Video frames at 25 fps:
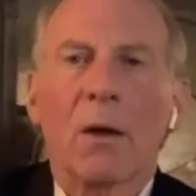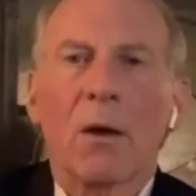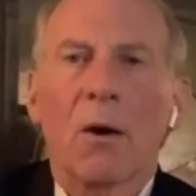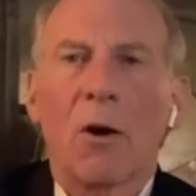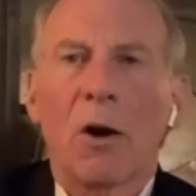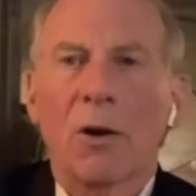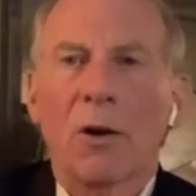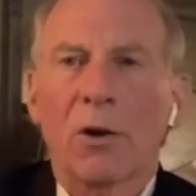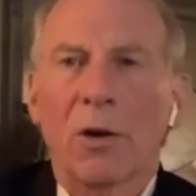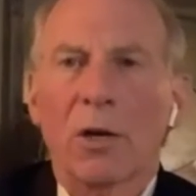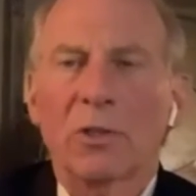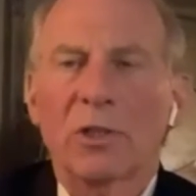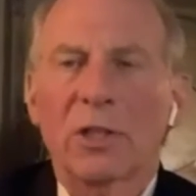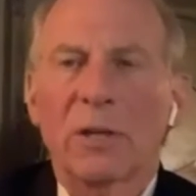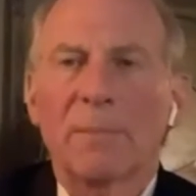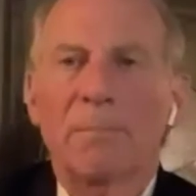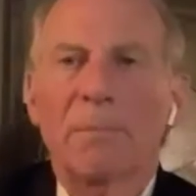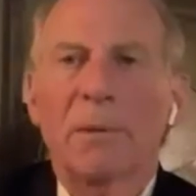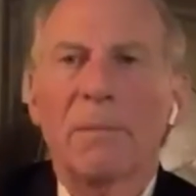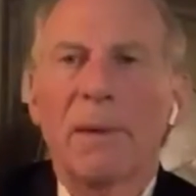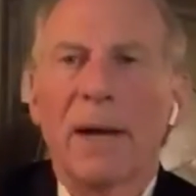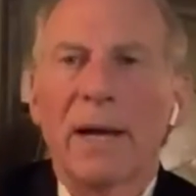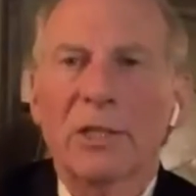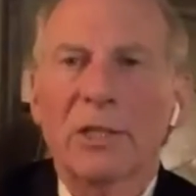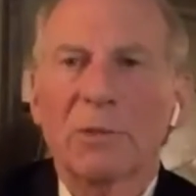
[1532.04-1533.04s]
our
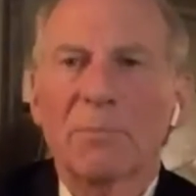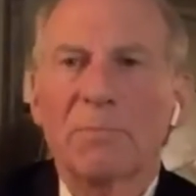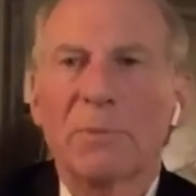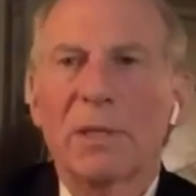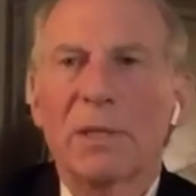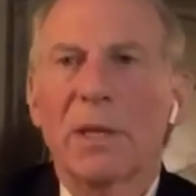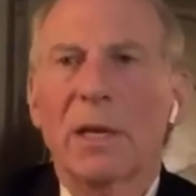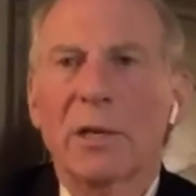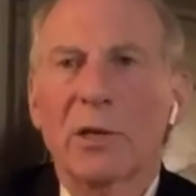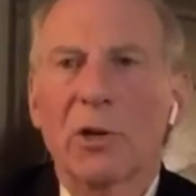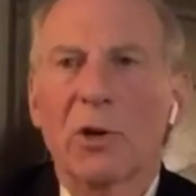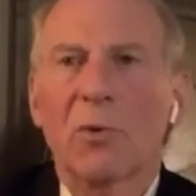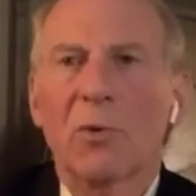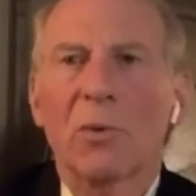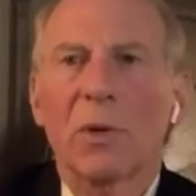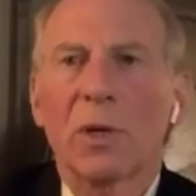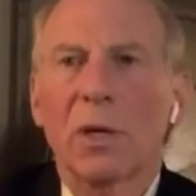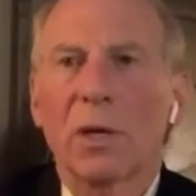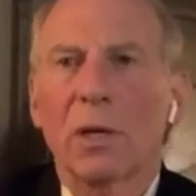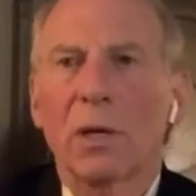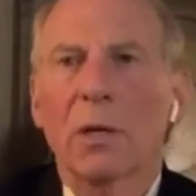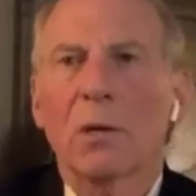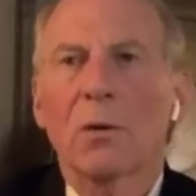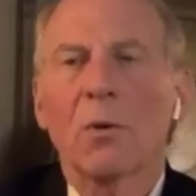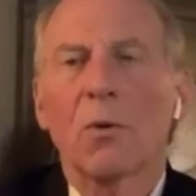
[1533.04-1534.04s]
diplomats, be they
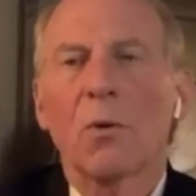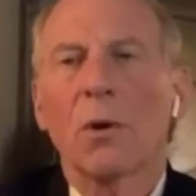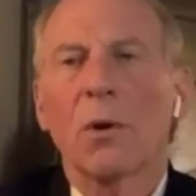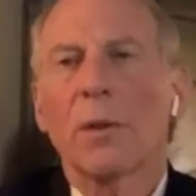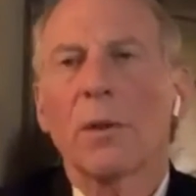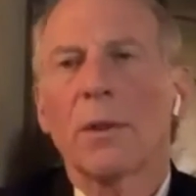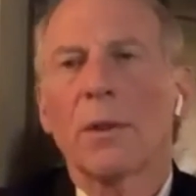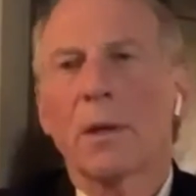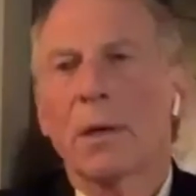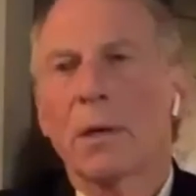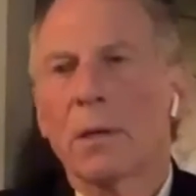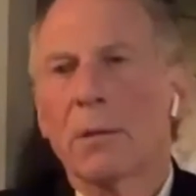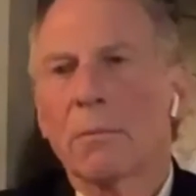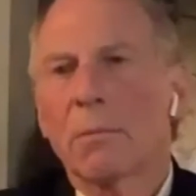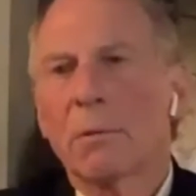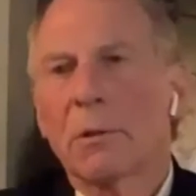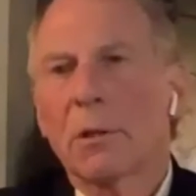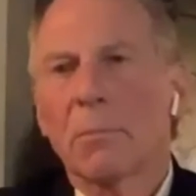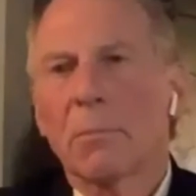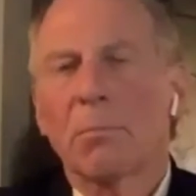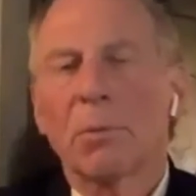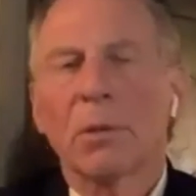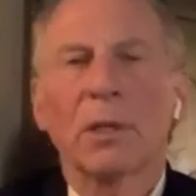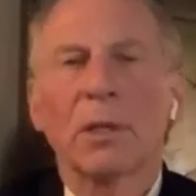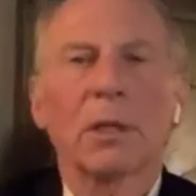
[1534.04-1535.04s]
career or
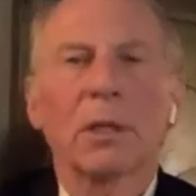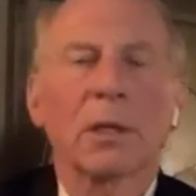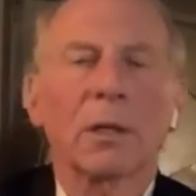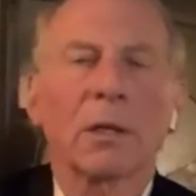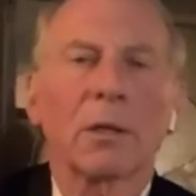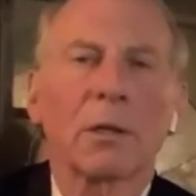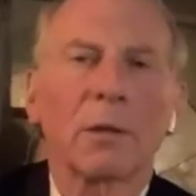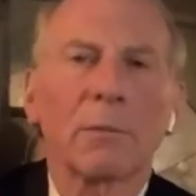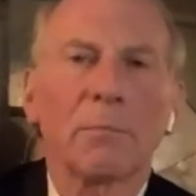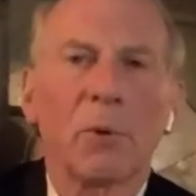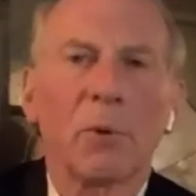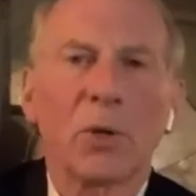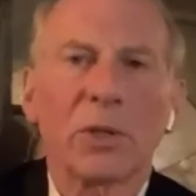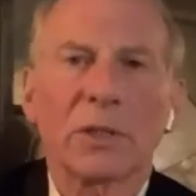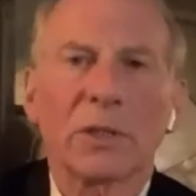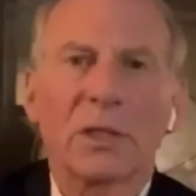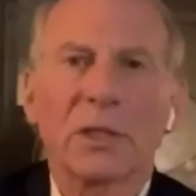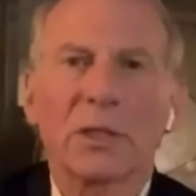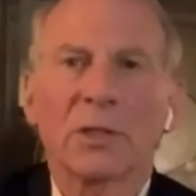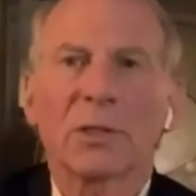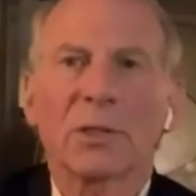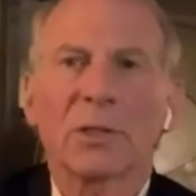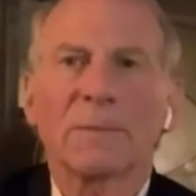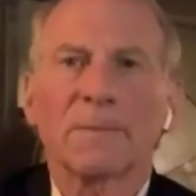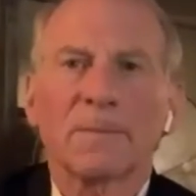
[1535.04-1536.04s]
the political
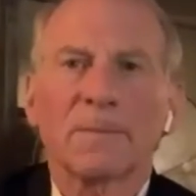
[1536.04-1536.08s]
appointees.